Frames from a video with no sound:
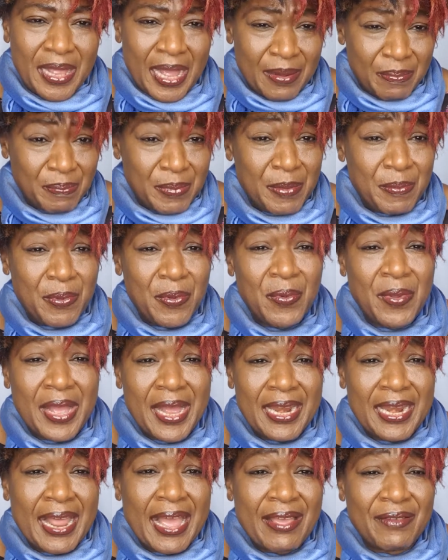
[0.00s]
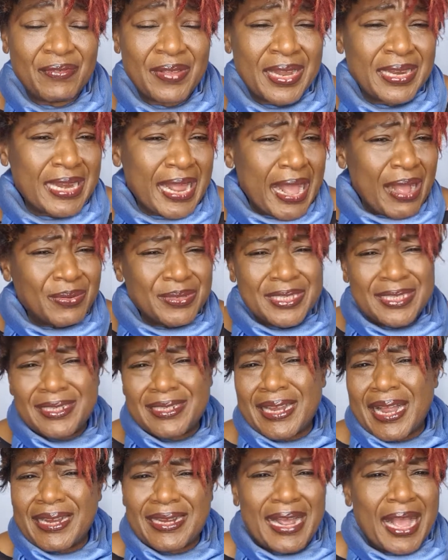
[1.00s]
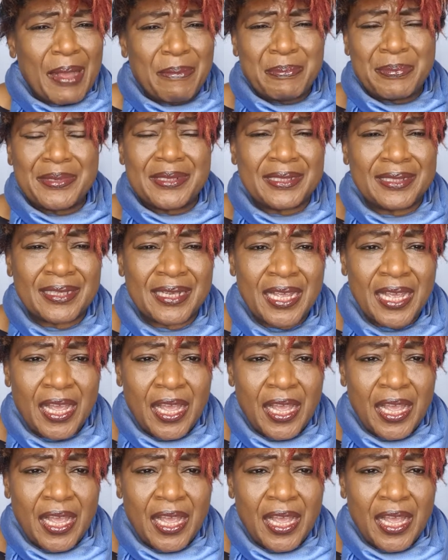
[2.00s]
and people were alive? And how did that happen?